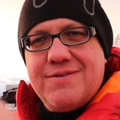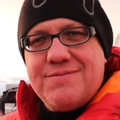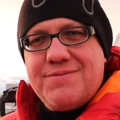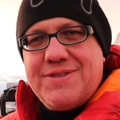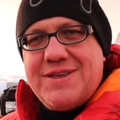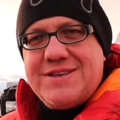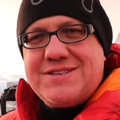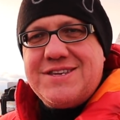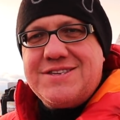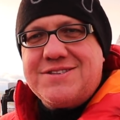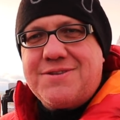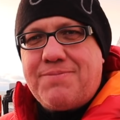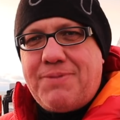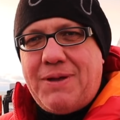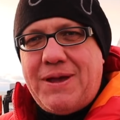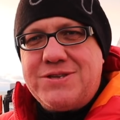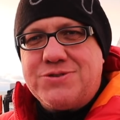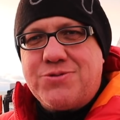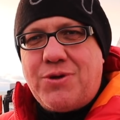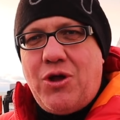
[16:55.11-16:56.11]
but this is the
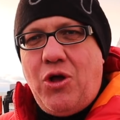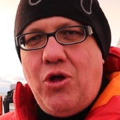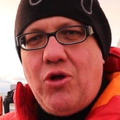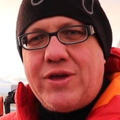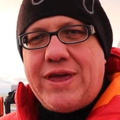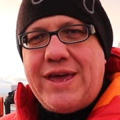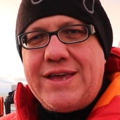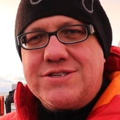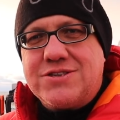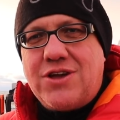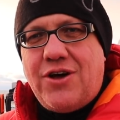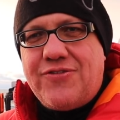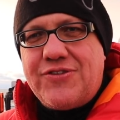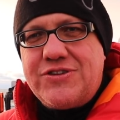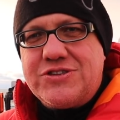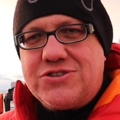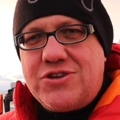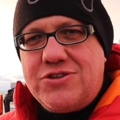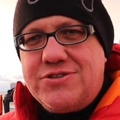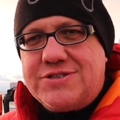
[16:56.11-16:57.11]
place where it all kicks off
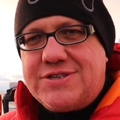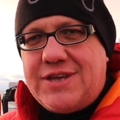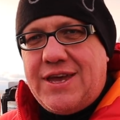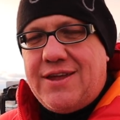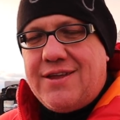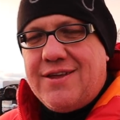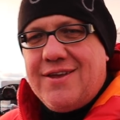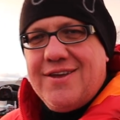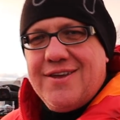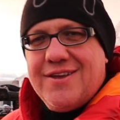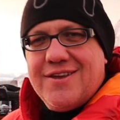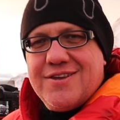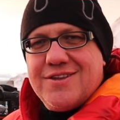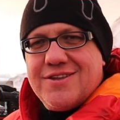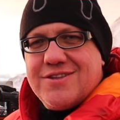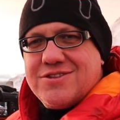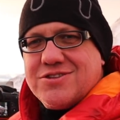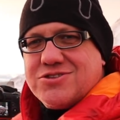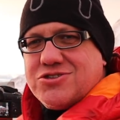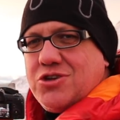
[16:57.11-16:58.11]
at sunset.
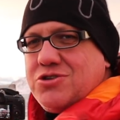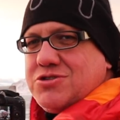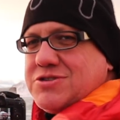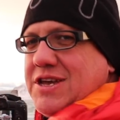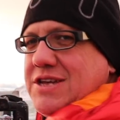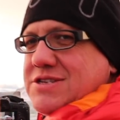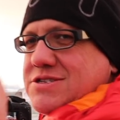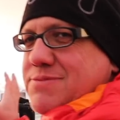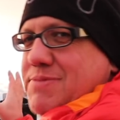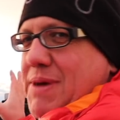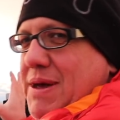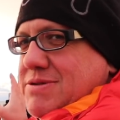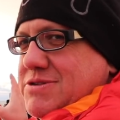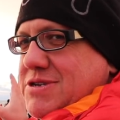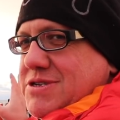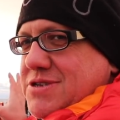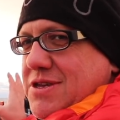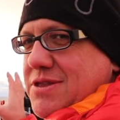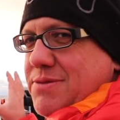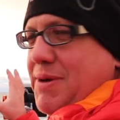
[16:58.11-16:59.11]
The 2 sets of
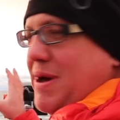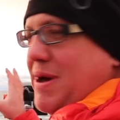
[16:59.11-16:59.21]
mountains in the